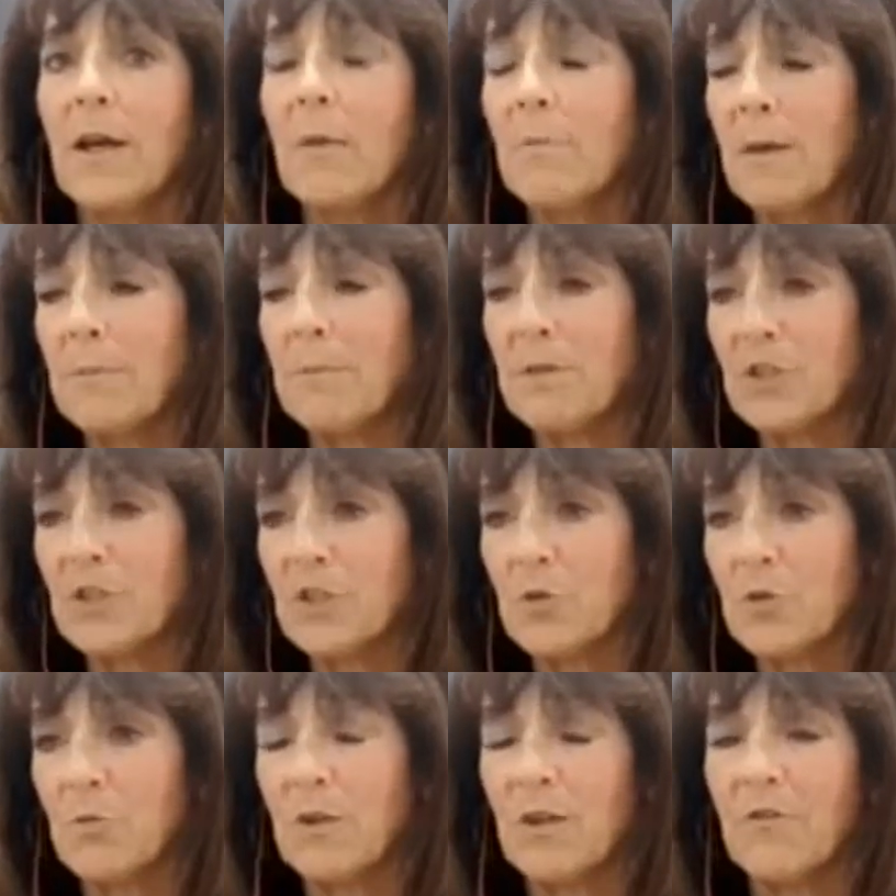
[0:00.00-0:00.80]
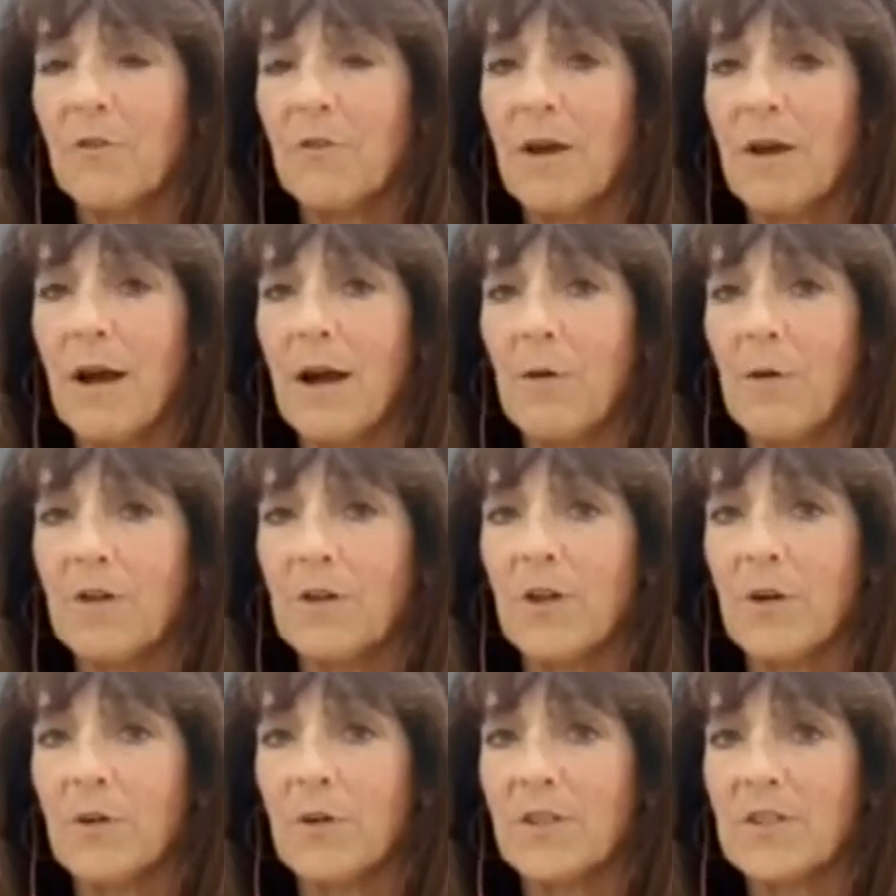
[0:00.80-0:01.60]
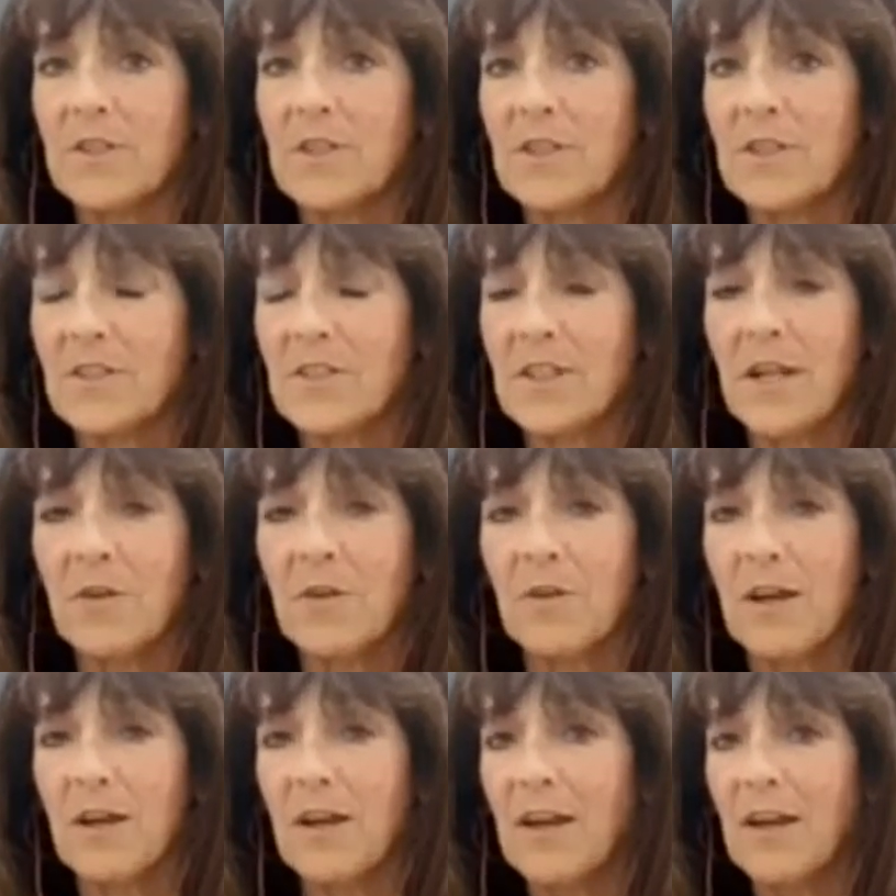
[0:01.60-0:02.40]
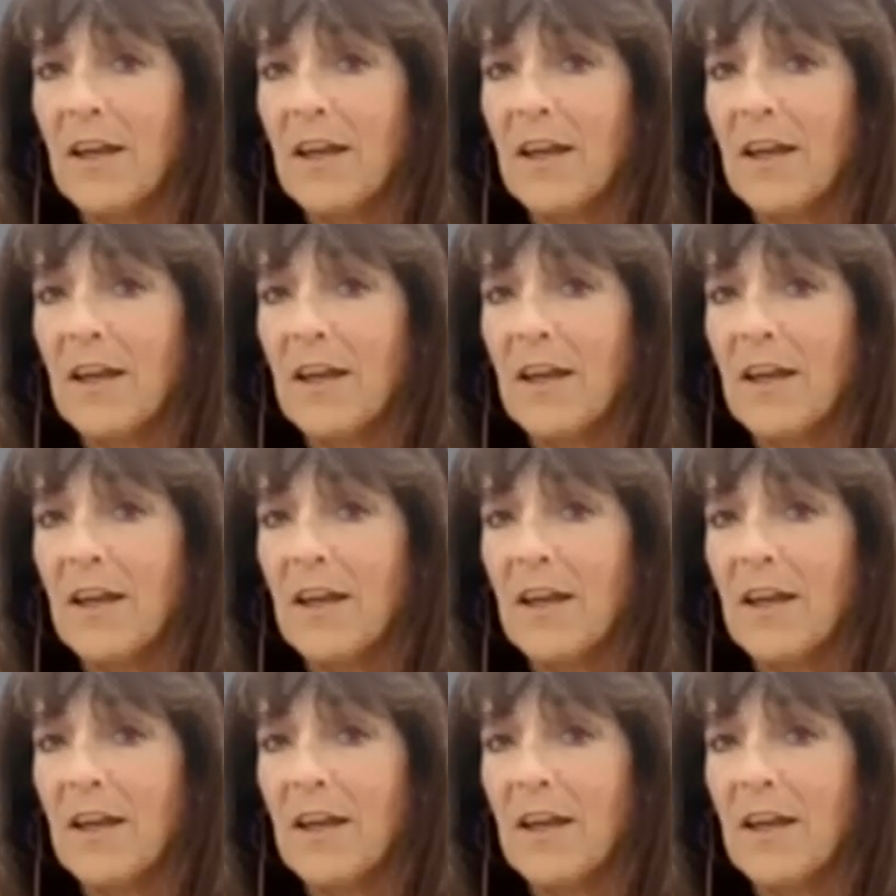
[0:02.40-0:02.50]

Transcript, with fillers: maybe a twenty-four hour notice, et cetera.